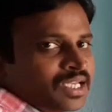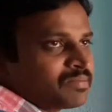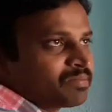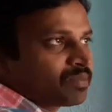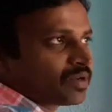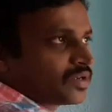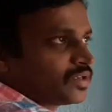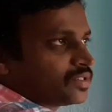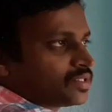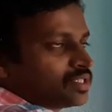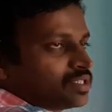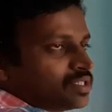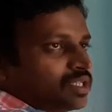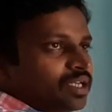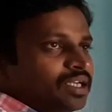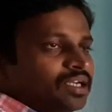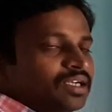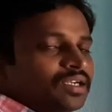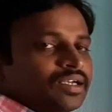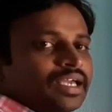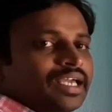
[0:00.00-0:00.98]
Because
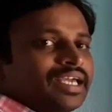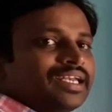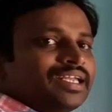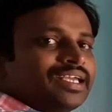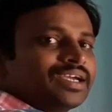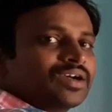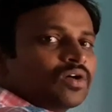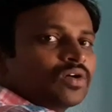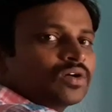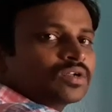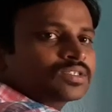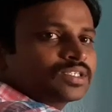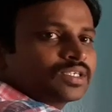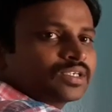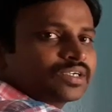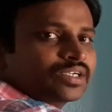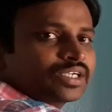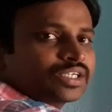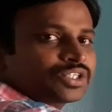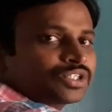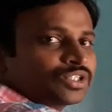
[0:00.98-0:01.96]
in any
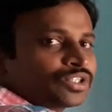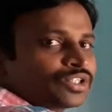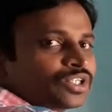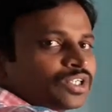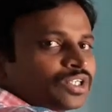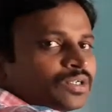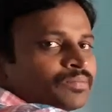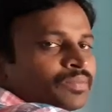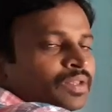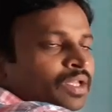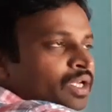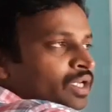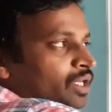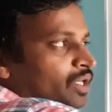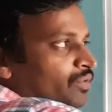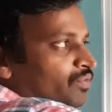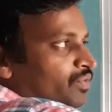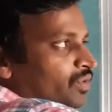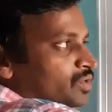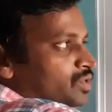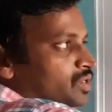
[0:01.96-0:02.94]
concentration term, if
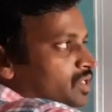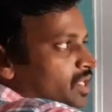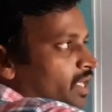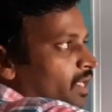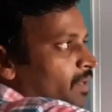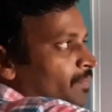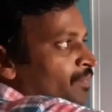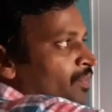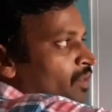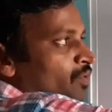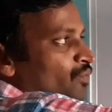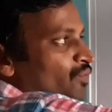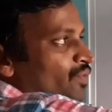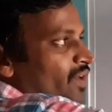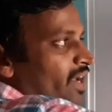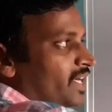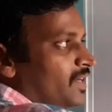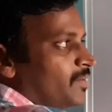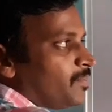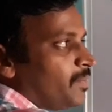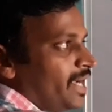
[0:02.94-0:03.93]
you see
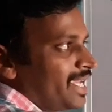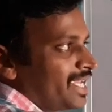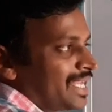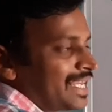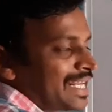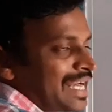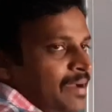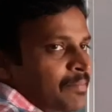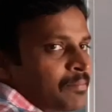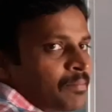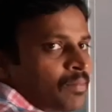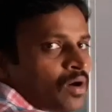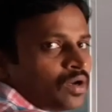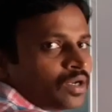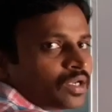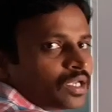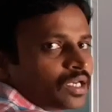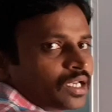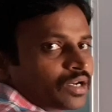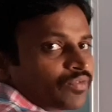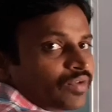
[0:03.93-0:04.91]
weight by gram
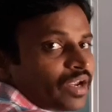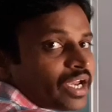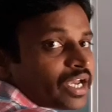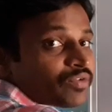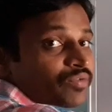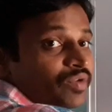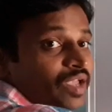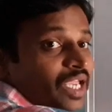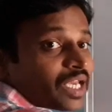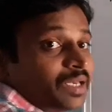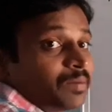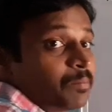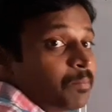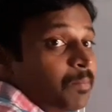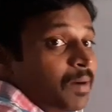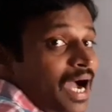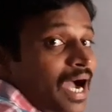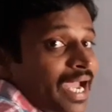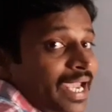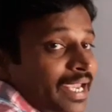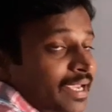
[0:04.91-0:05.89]
molecular weight
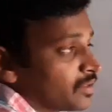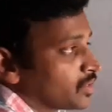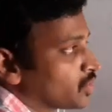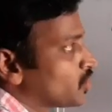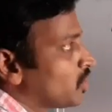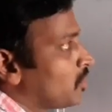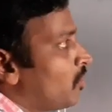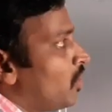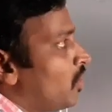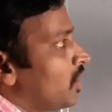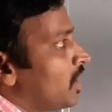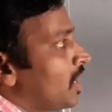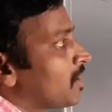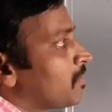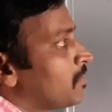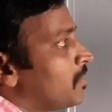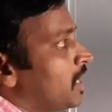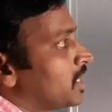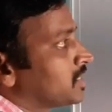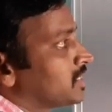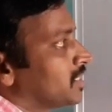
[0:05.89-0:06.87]
by, so molar
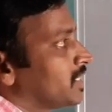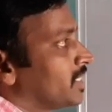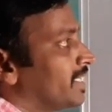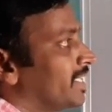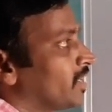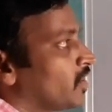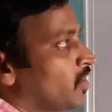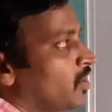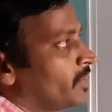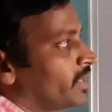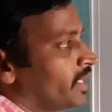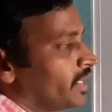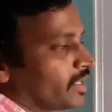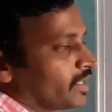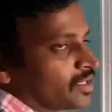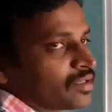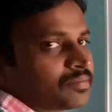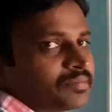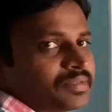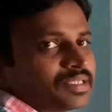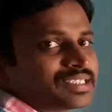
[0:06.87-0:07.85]
mass in the denominator
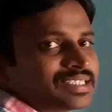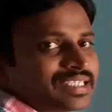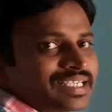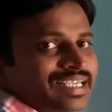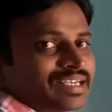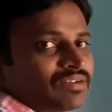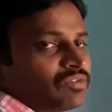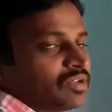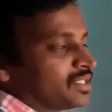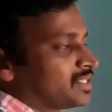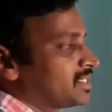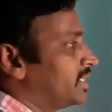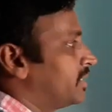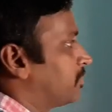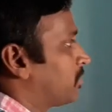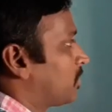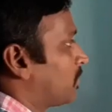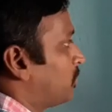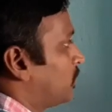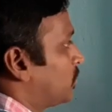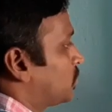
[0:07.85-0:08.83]
means inversely
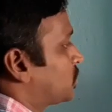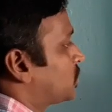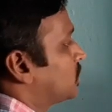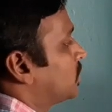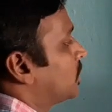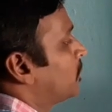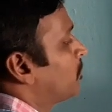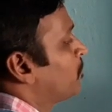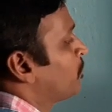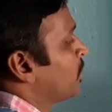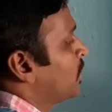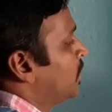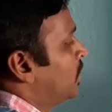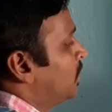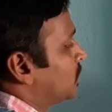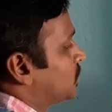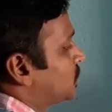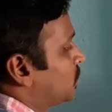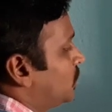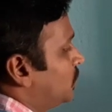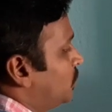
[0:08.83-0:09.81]
proportional.
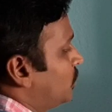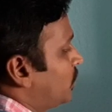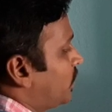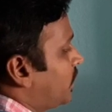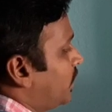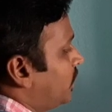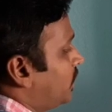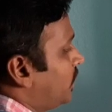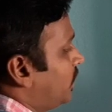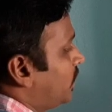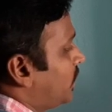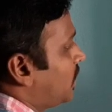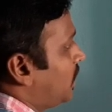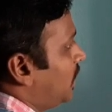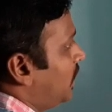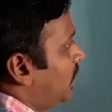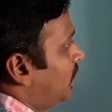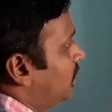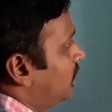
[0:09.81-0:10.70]
So you can take I